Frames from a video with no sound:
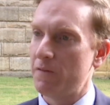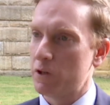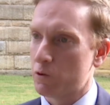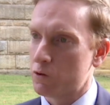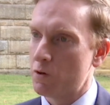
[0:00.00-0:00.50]

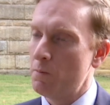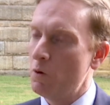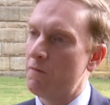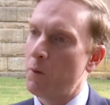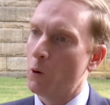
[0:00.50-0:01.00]
officials to
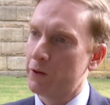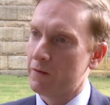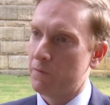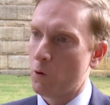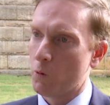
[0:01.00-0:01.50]
move
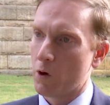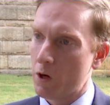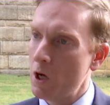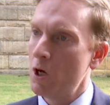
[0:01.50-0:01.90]
boldly forward